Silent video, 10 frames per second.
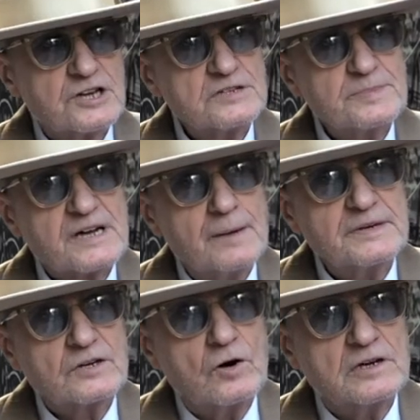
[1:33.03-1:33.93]
it's
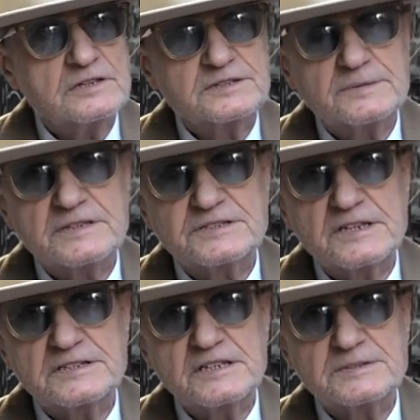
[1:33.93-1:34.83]
becoming, uh, it's, it's,
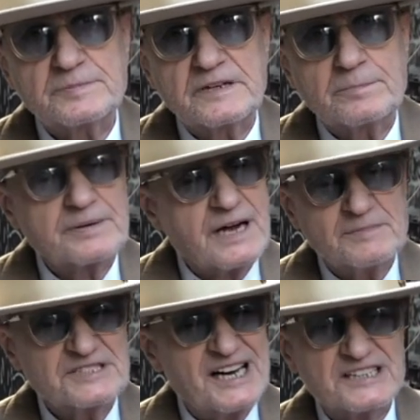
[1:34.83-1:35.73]
it's become
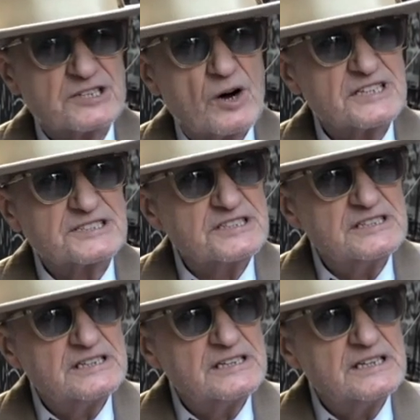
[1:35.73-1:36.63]
sanitised.
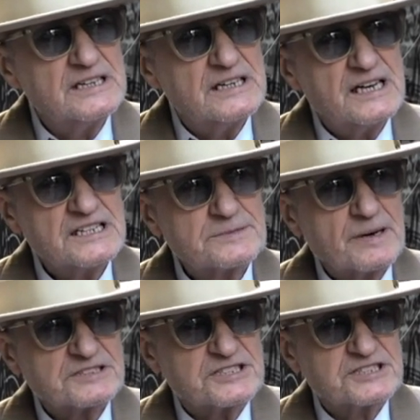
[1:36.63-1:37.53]
Yeah. It's
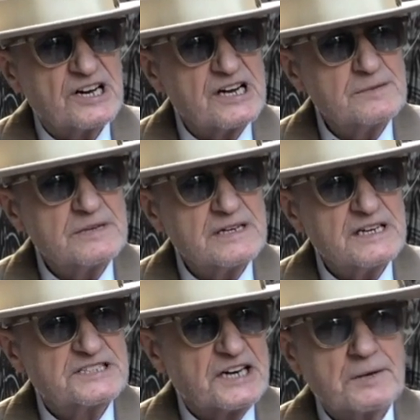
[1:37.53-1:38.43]
much the same
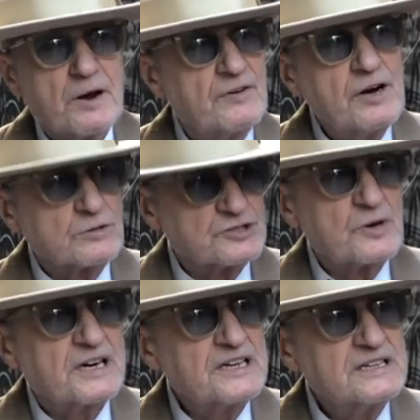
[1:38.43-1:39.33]
as anywhere else really.